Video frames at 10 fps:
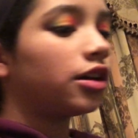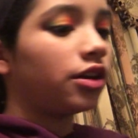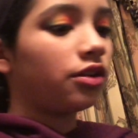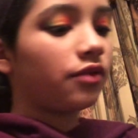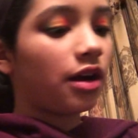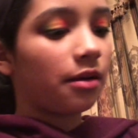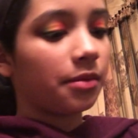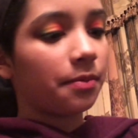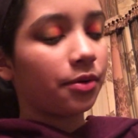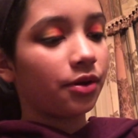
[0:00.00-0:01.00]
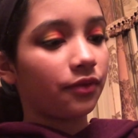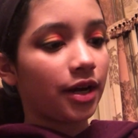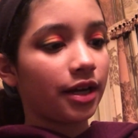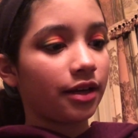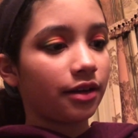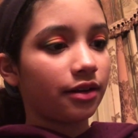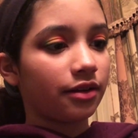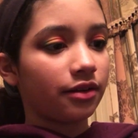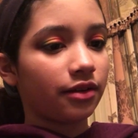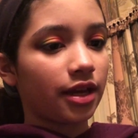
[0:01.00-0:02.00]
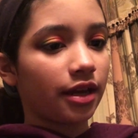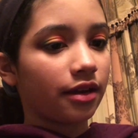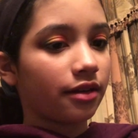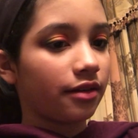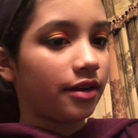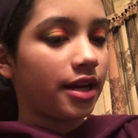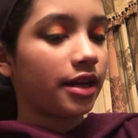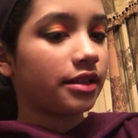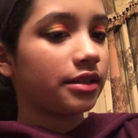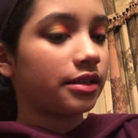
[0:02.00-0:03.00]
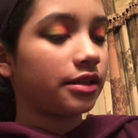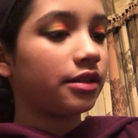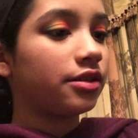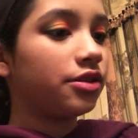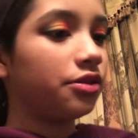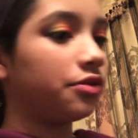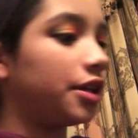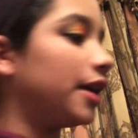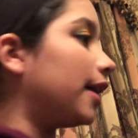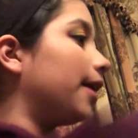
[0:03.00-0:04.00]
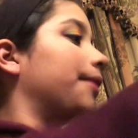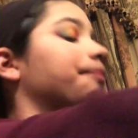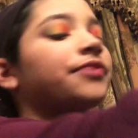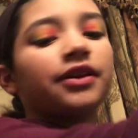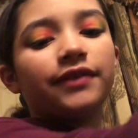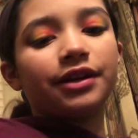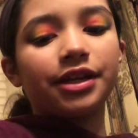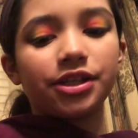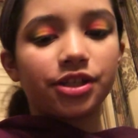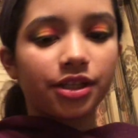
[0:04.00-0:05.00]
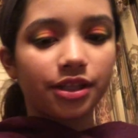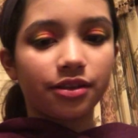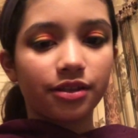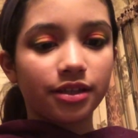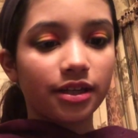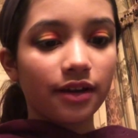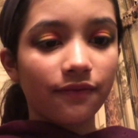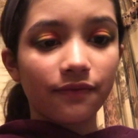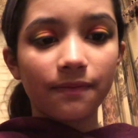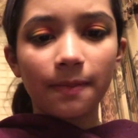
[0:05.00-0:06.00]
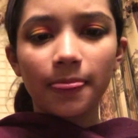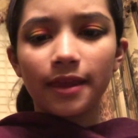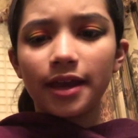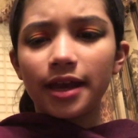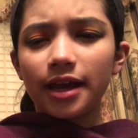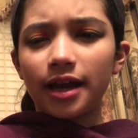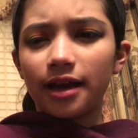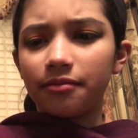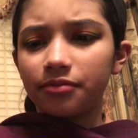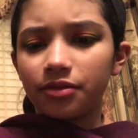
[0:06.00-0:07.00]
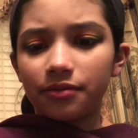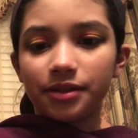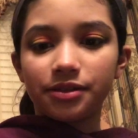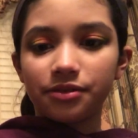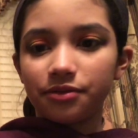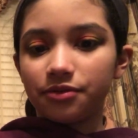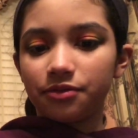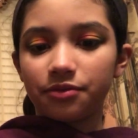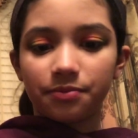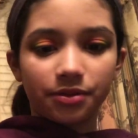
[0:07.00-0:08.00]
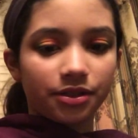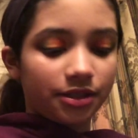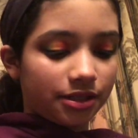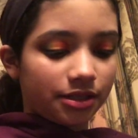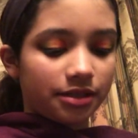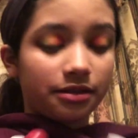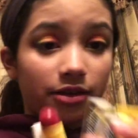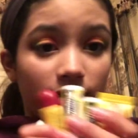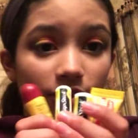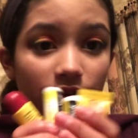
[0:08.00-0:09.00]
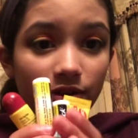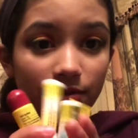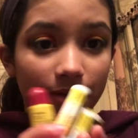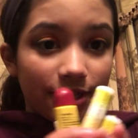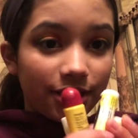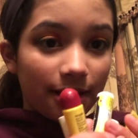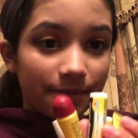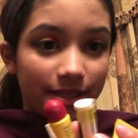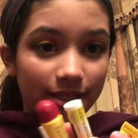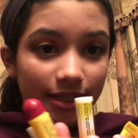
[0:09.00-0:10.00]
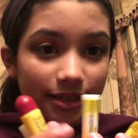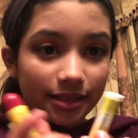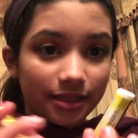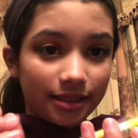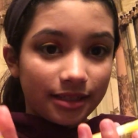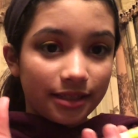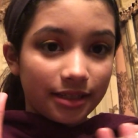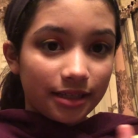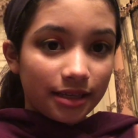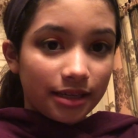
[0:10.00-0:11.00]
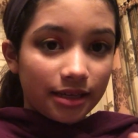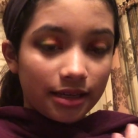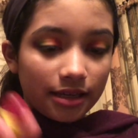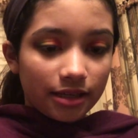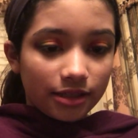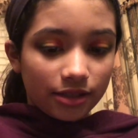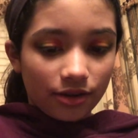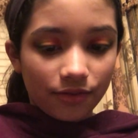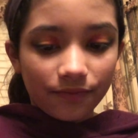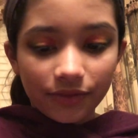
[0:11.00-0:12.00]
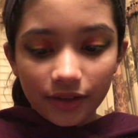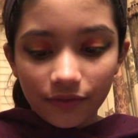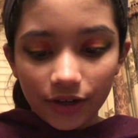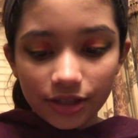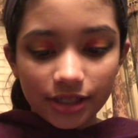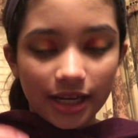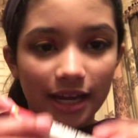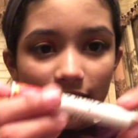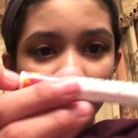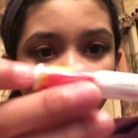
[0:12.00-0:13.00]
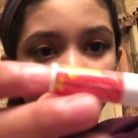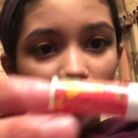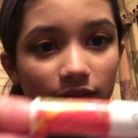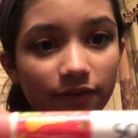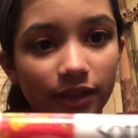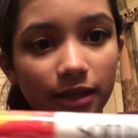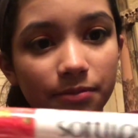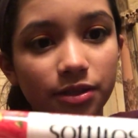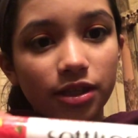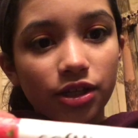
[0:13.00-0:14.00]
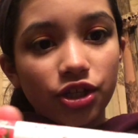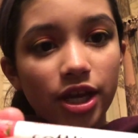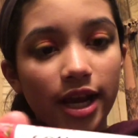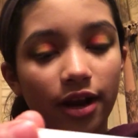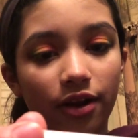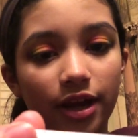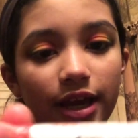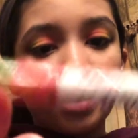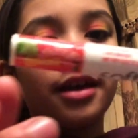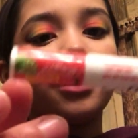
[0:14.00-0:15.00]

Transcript: you know what, I'm going to put right, like, next to the foundation stuff. I'm going to put all my chapsticks. So, first I have a Soft Lips Cherry.